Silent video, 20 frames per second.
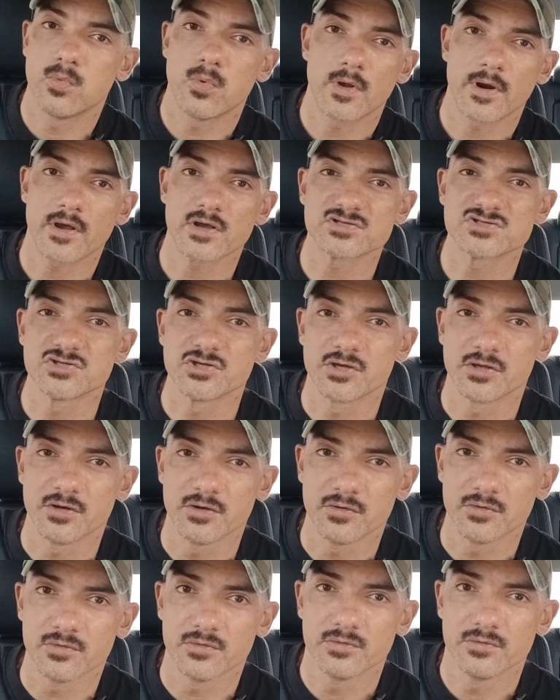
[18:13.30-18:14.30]
what else are you
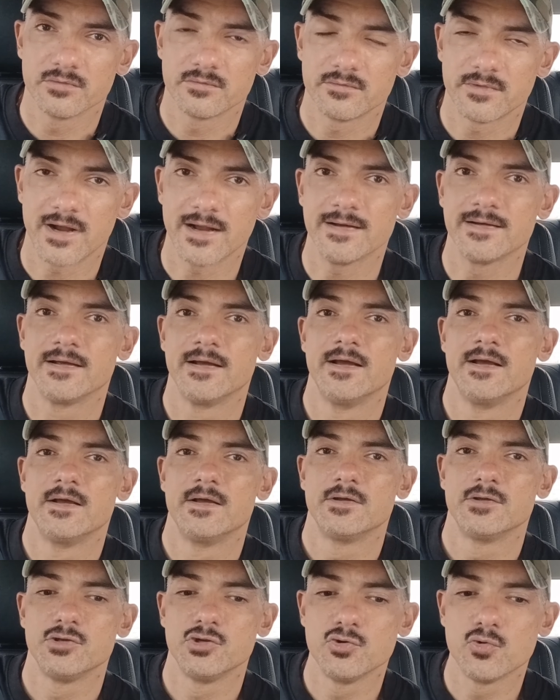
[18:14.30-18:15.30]
going to do, right?
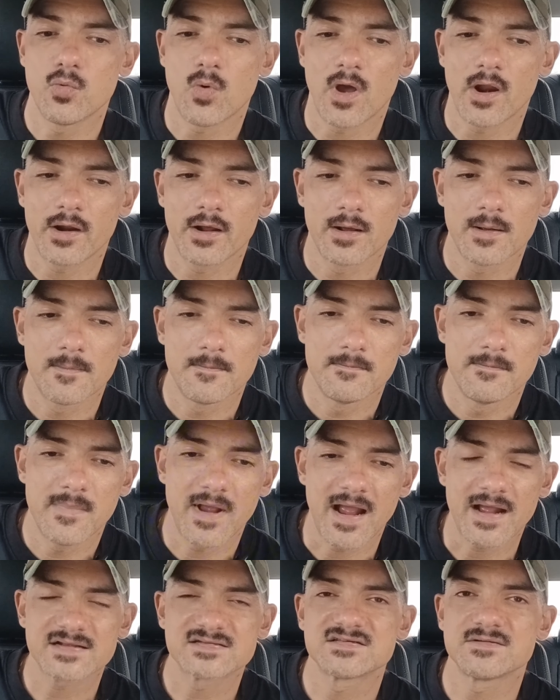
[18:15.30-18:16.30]
You want to
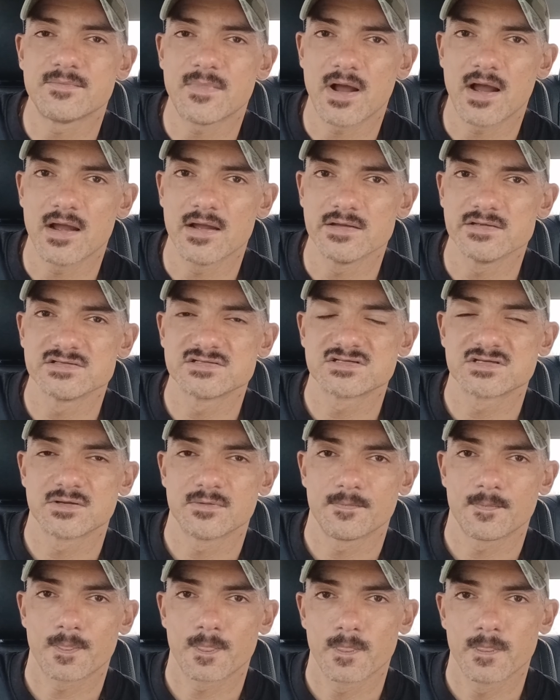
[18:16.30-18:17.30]

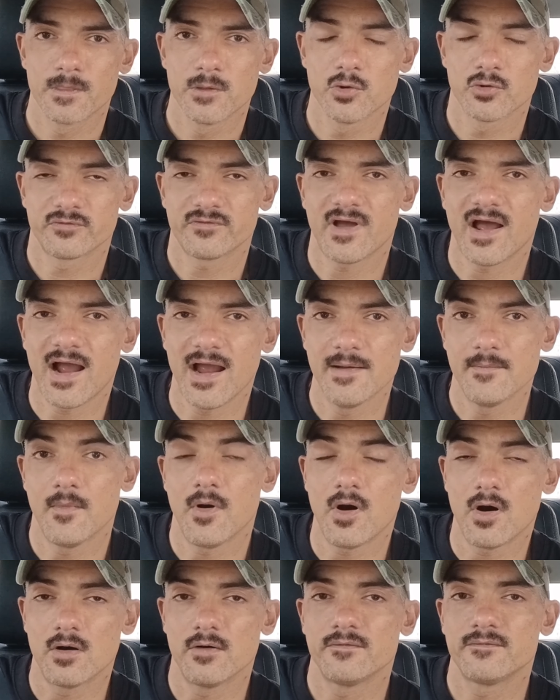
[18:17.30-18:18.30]
maximize your
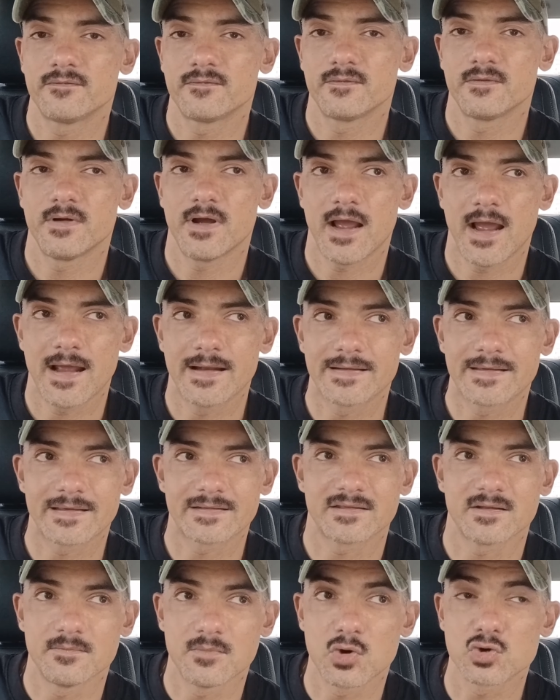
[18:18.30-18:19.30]
time off and
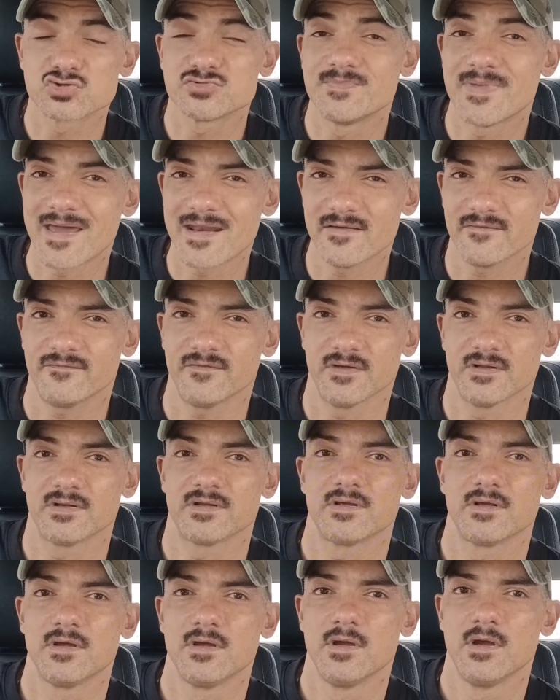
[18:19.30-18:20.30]
get the most
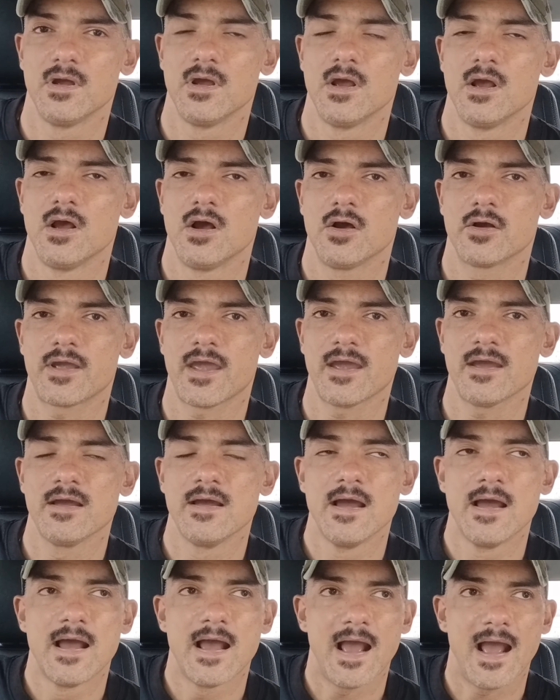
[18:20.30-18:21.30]
benefit.
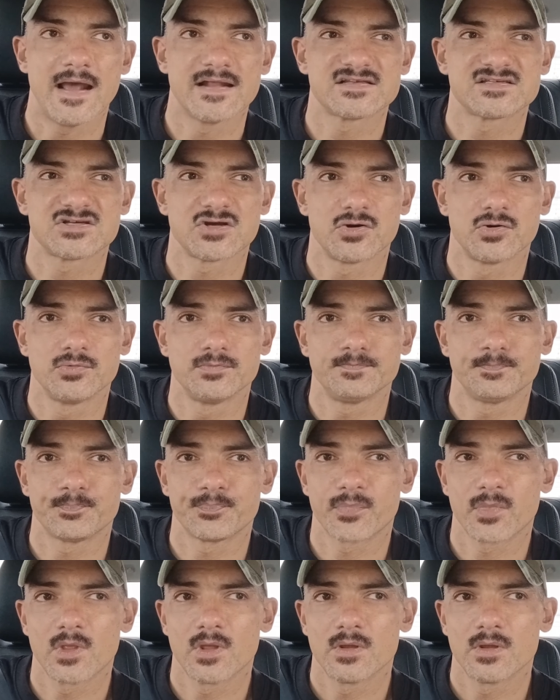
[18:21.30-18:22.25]
Okay. And so